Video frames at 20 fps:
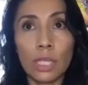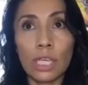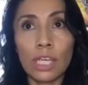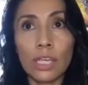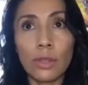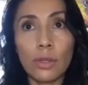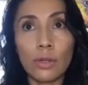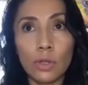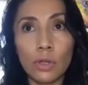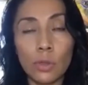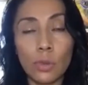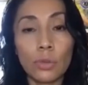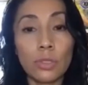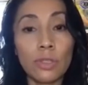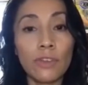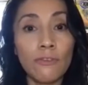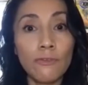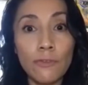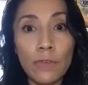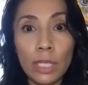Either you
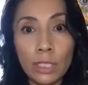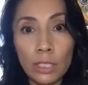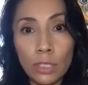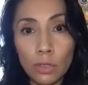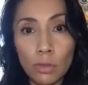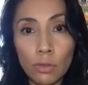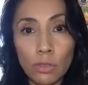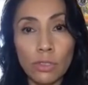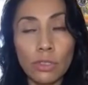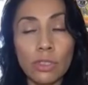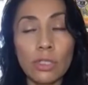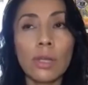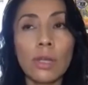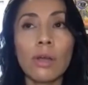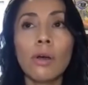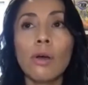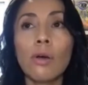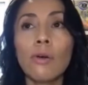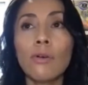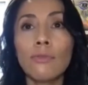defended
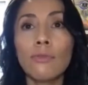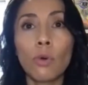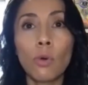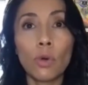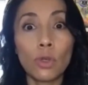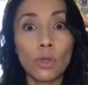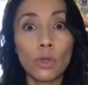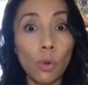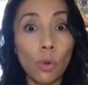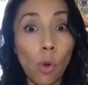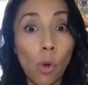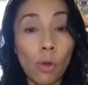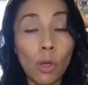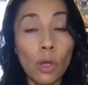yourself, or you